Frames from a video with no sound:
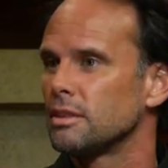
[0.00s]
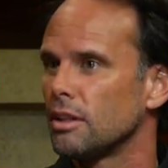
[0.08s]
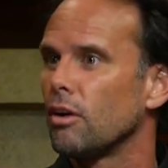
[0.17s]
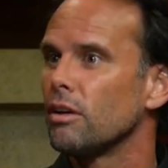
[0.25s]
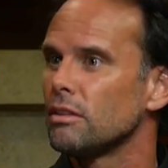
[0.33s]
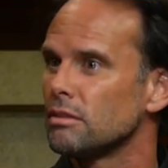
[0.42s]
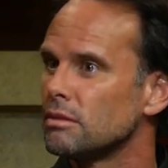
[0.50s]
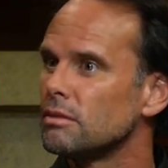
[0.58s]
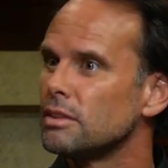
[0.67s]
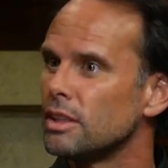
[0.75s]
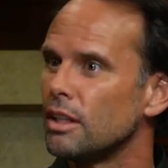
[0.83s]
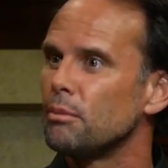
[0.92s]
Art.
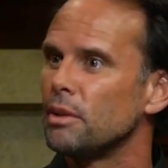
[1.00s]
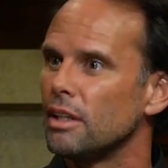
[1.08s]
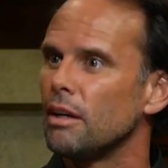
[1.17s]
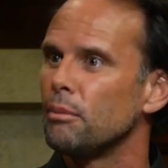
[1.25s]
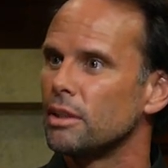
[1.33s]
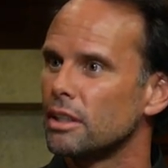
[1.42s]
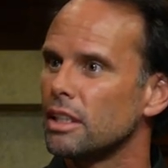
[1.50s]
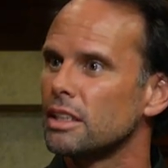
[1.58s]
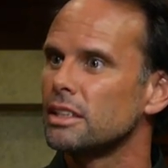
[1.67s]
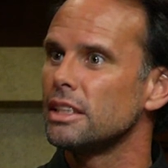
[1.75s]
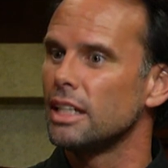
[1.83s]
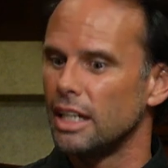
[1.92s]
You know, I've been, I've been
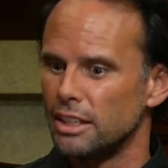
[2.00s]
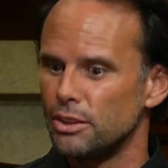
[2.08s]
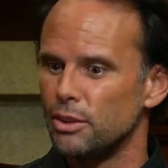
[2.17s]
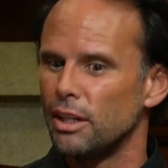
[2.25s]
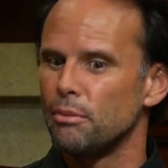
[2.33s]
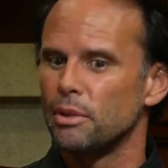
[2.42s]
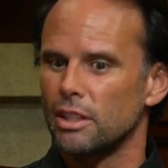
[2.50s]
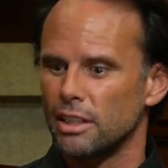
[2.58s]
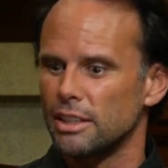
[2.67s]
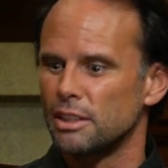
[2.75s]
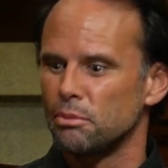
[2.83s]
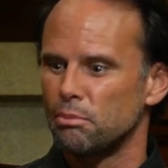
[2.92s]
collecting. Yeah, I do. I've been
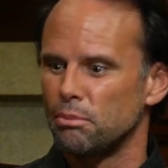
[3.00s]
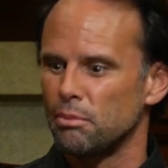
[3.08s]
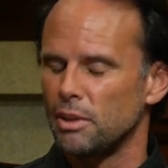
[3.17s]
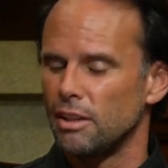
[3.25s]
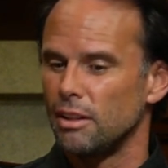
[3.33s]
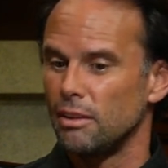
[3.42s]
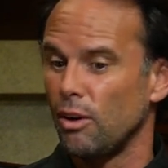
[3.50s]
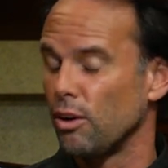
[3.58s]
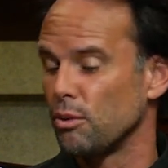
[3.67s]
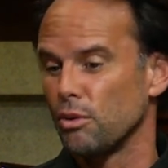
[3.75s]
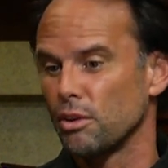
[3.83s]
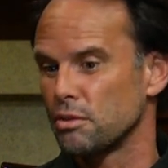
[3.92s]
collecting uh,
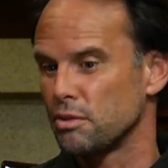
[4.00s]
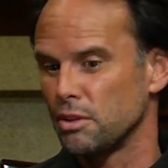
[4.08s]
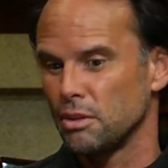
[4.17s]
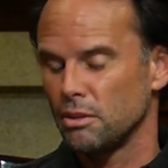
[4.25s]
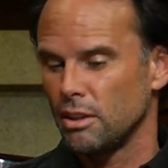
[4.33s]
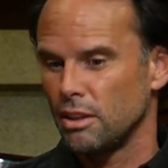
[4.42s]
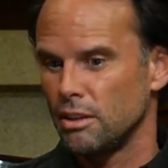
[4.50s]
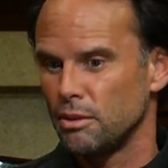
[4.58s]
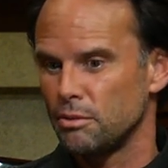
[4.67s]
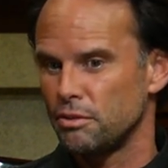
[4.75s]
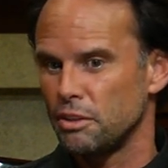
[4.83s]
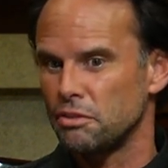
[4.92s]
artwork for I don't
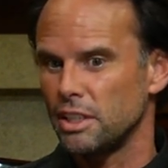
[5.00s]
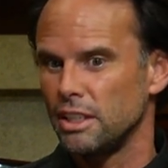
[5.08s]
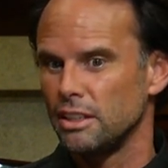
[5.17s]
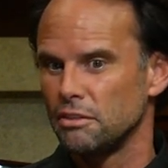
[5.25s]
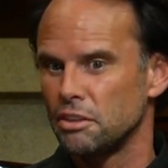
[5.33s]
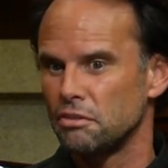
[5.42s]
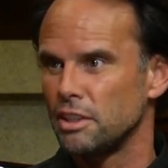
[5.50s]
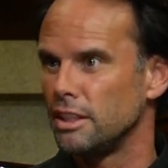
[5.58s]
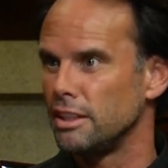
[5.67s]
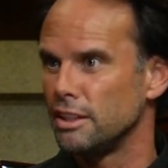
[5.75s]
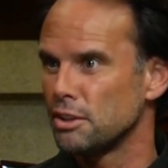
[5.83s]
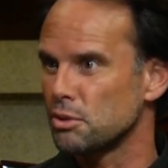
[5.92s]
know 15, 15
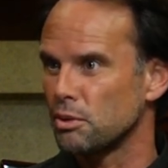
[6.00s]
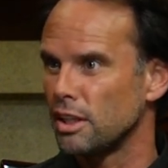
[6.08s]
years when